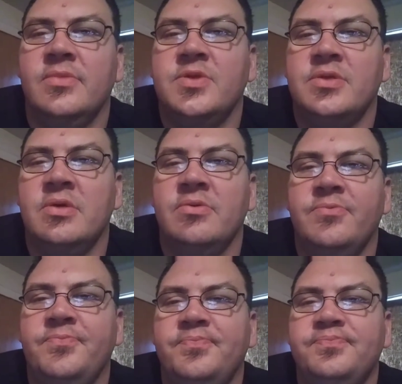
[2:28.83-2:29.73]
So,
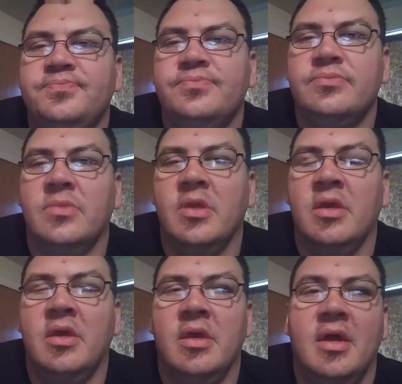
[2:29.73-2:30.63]

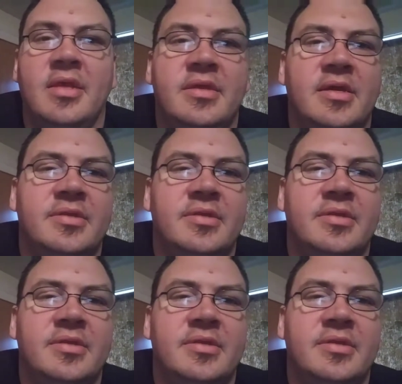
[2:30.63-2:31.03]
I did